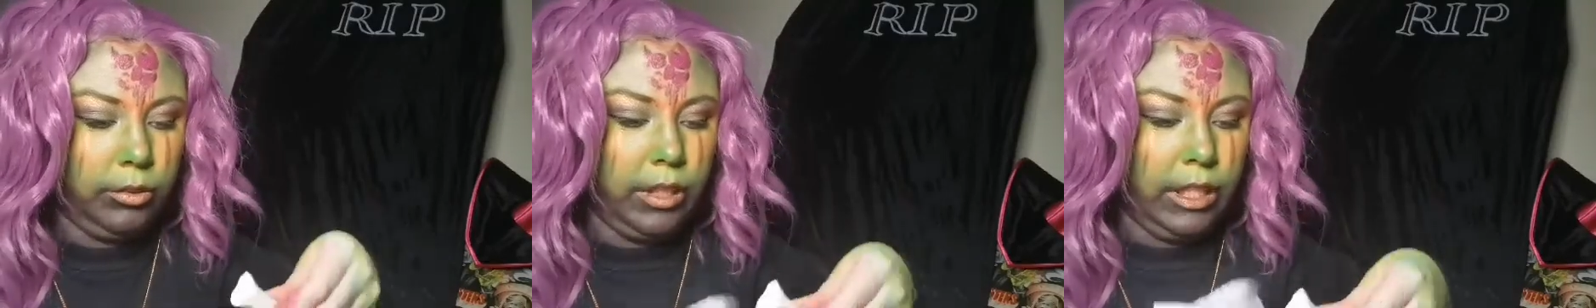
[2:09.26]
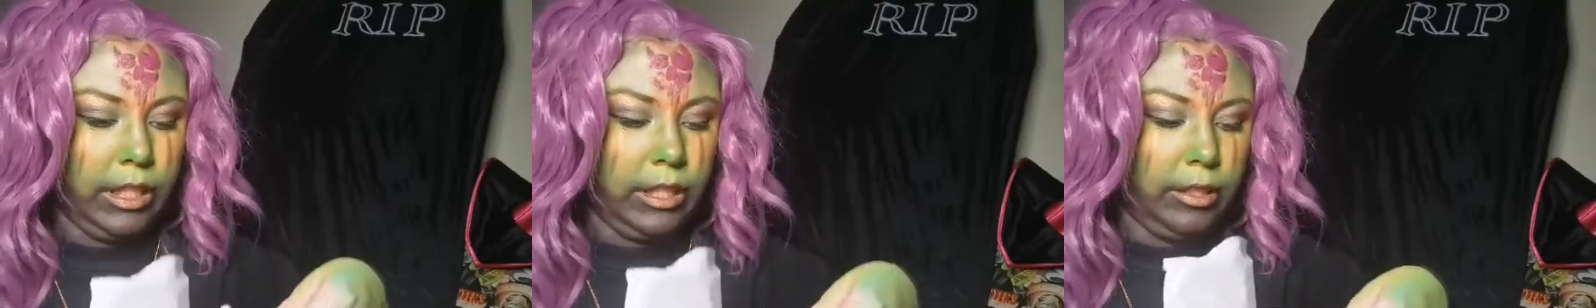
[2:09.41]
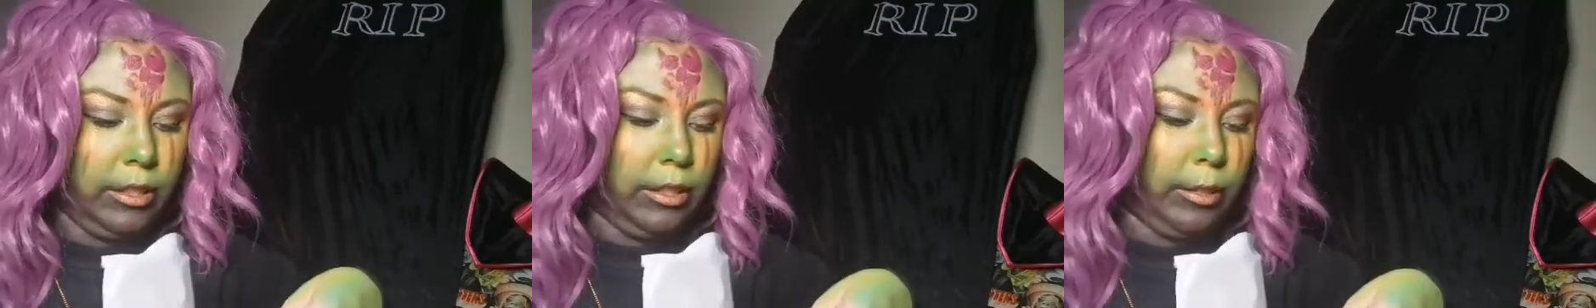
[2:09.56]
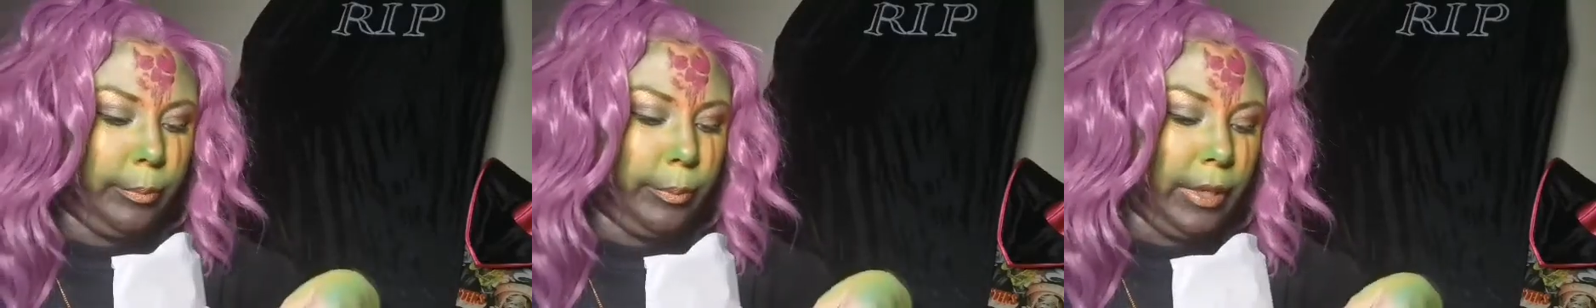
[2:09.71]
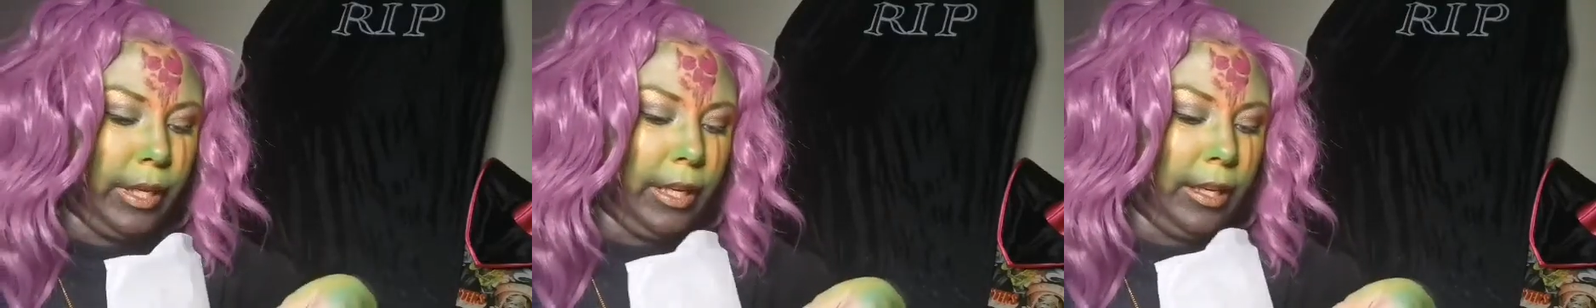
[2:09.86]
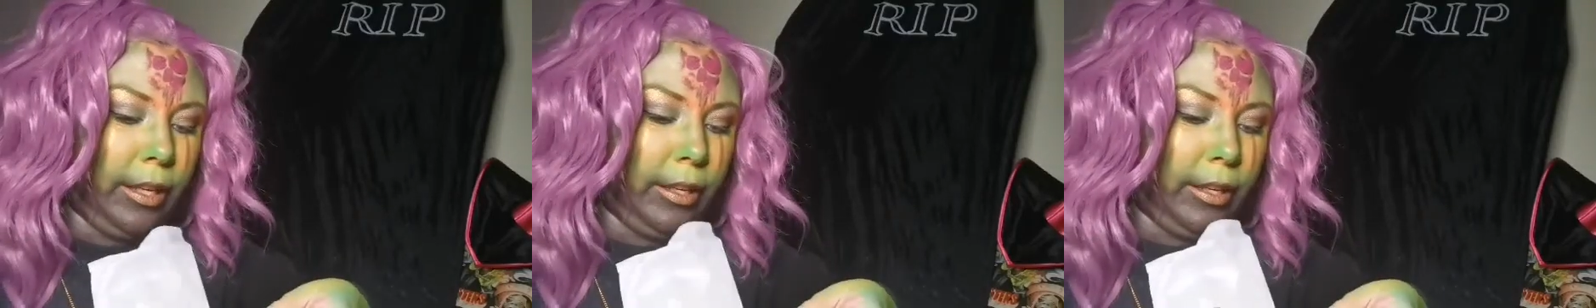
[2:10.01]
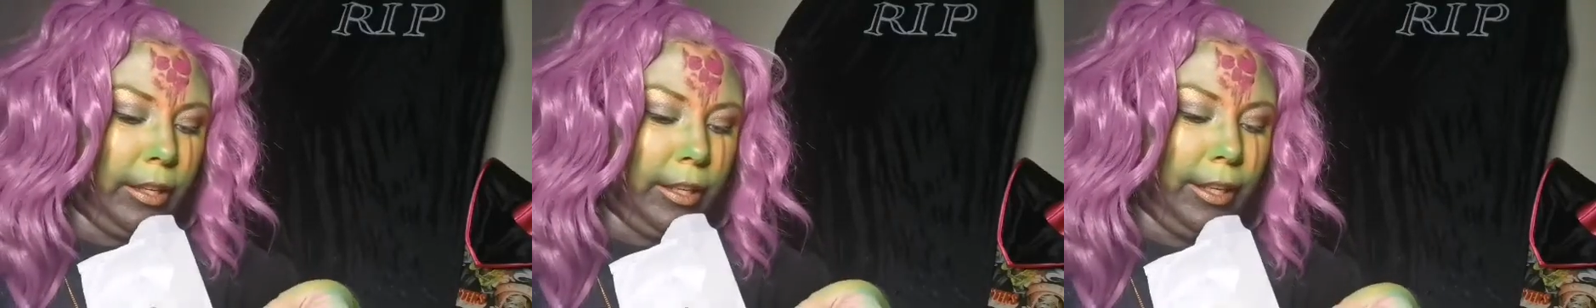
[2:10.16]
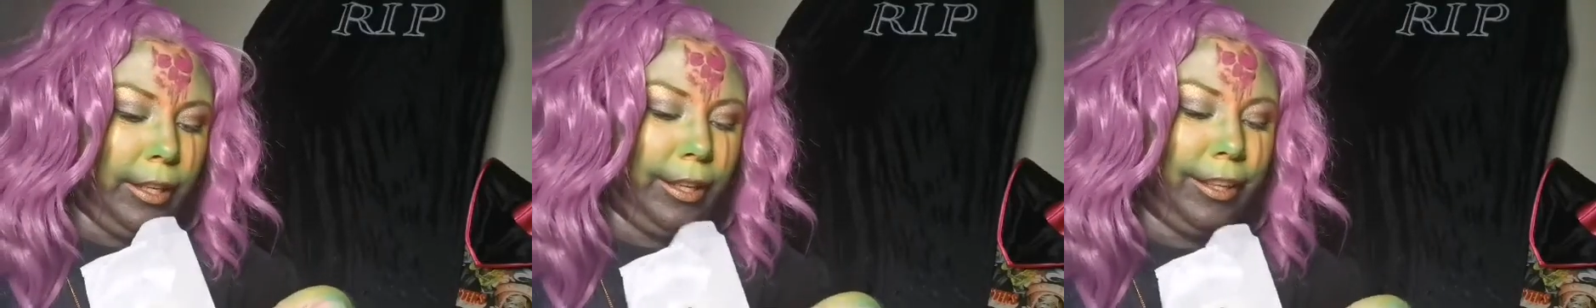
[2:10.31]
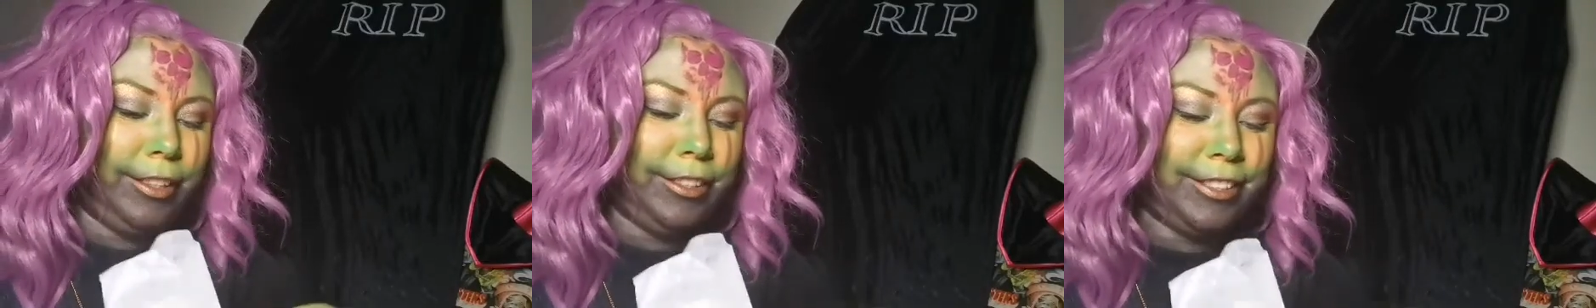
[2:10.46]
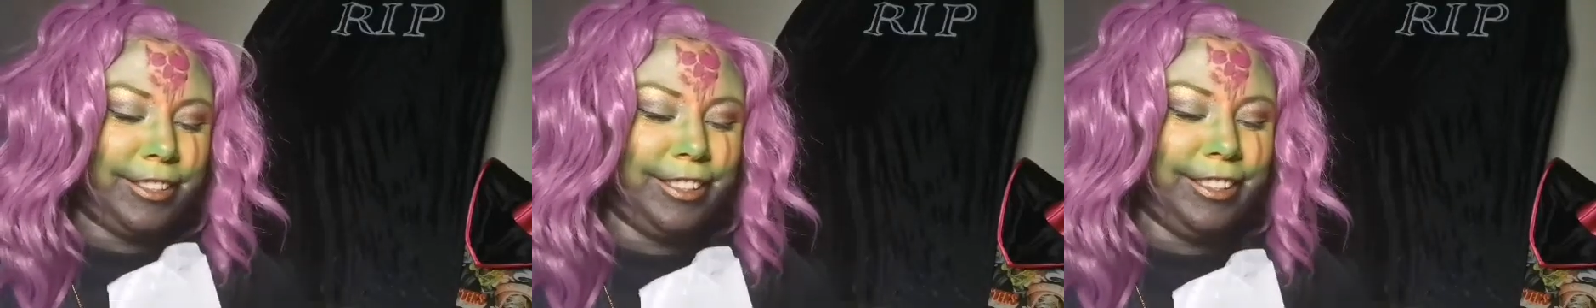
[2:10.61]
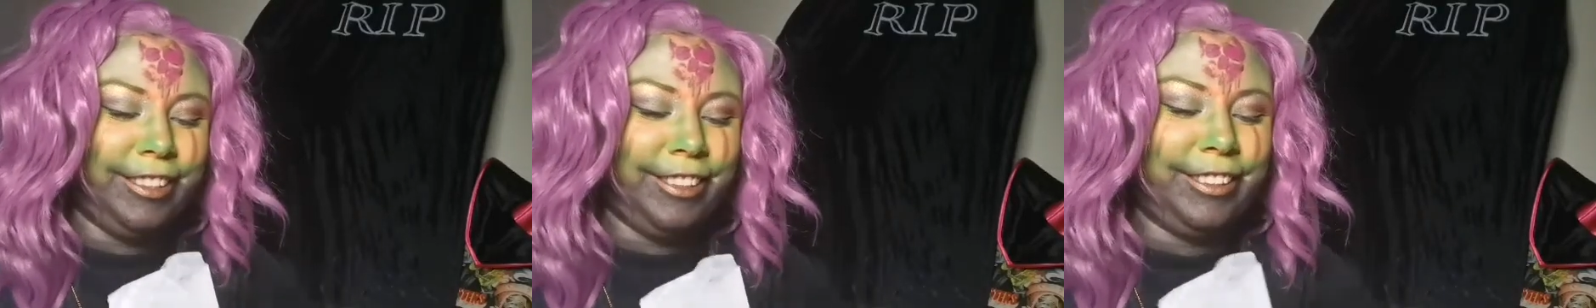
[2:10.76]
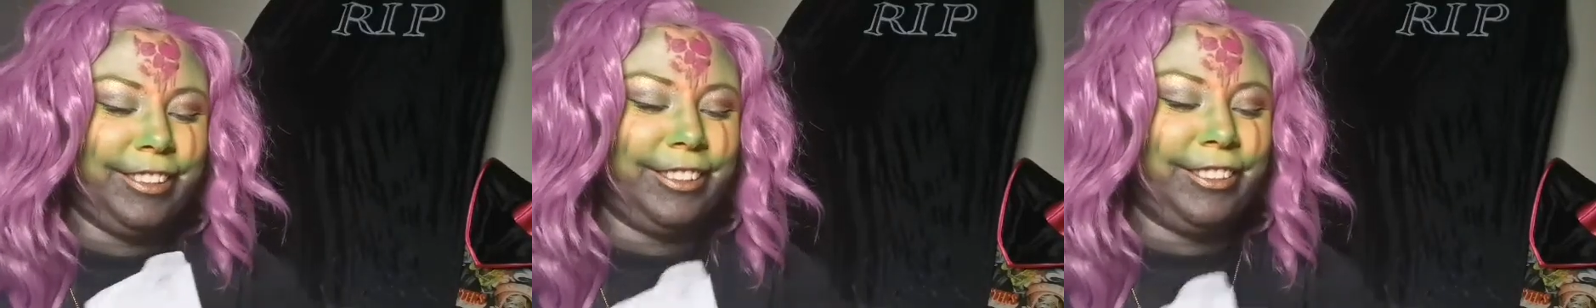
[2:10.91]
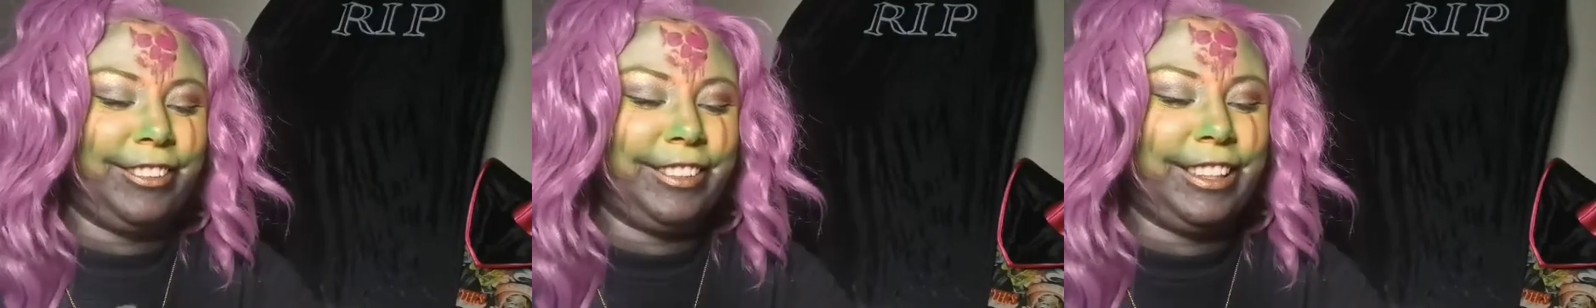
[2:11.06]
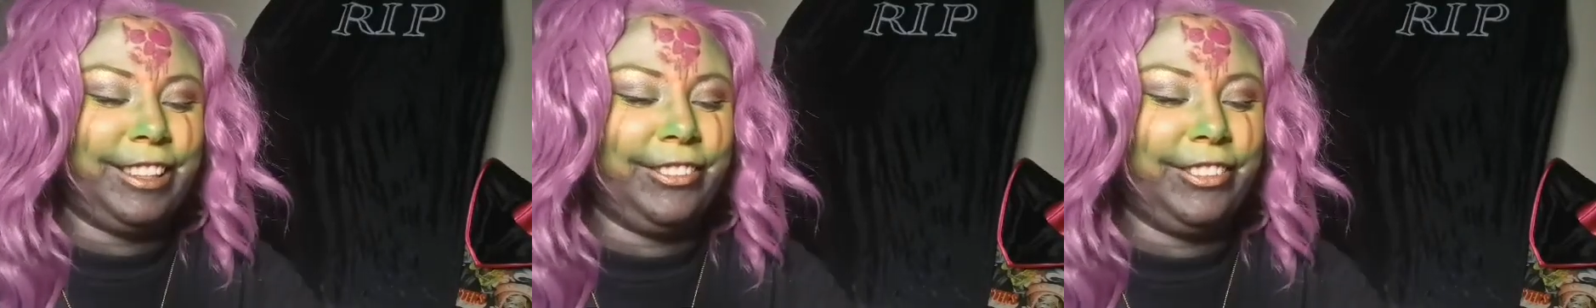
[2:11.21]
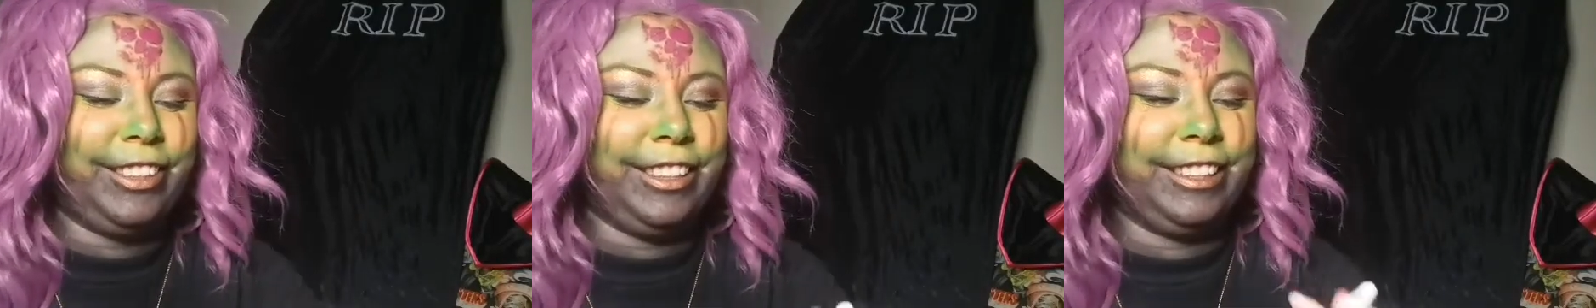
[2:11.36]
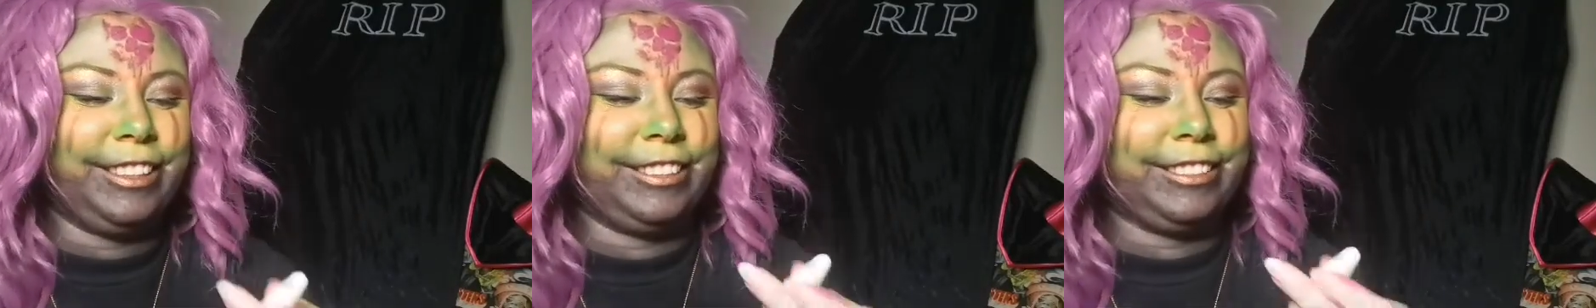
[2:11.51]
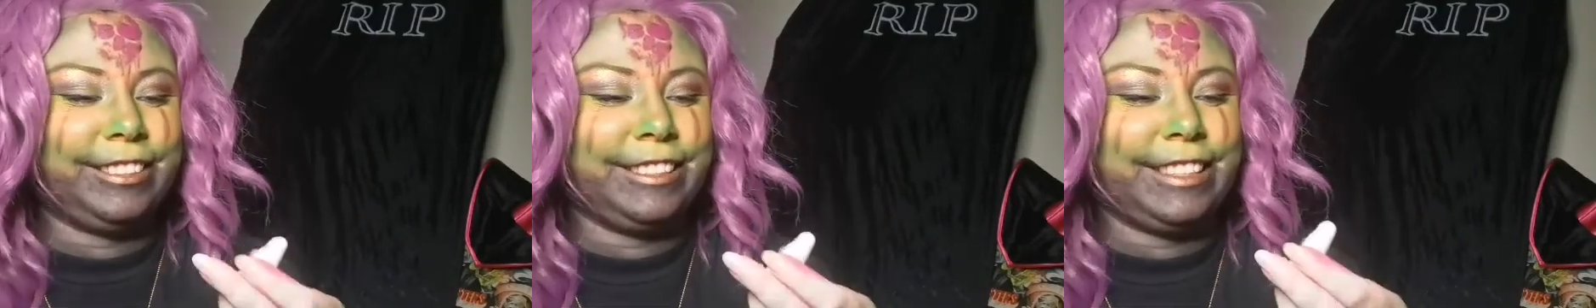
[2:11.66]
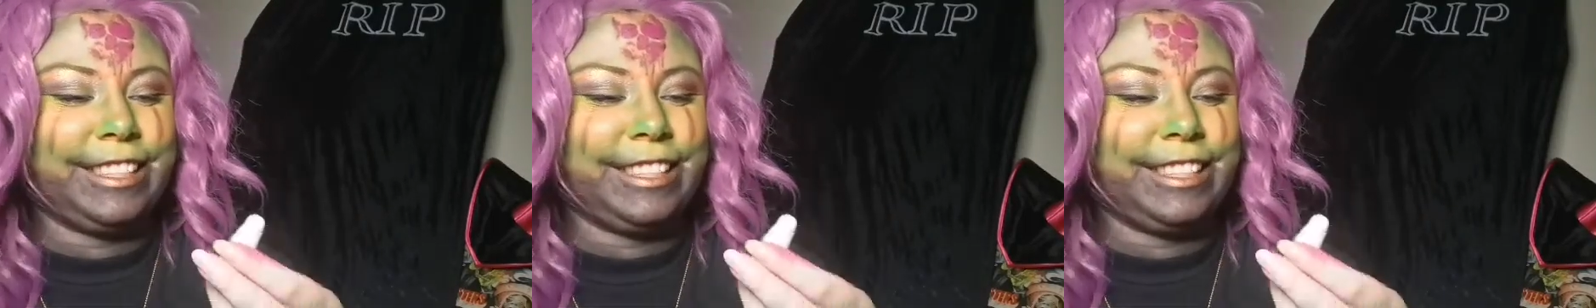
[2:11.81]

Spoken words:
In the bag, I actually thought they were little